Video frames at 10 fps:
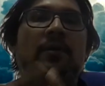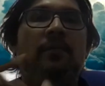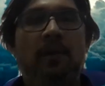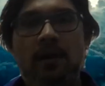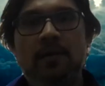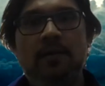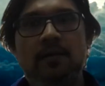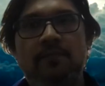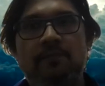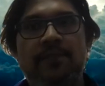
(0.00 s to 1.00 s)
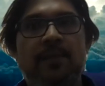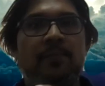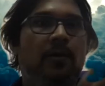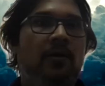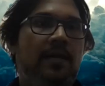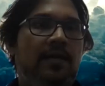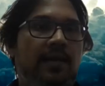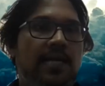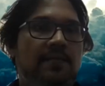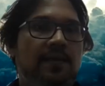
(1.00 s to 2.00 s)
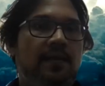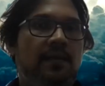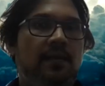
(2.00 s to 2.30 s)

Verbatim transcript: to your blog and put it LinkedIn as well.